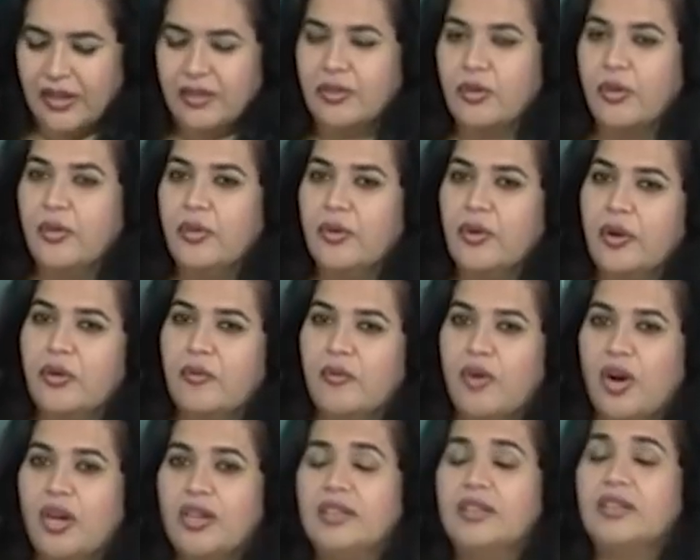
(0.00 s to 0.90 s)
So,
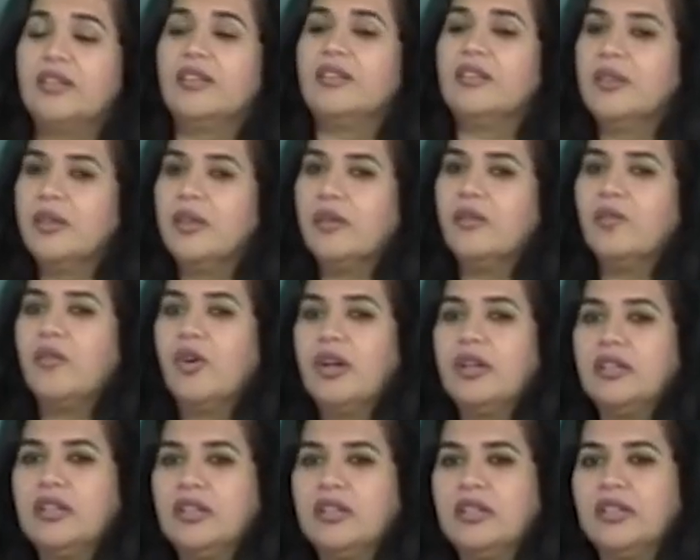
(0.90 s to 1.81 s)
what
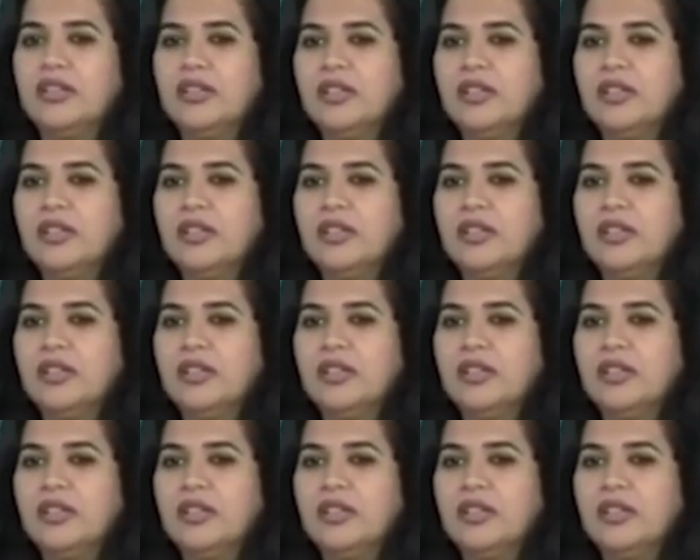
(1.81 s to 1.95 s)
what uh,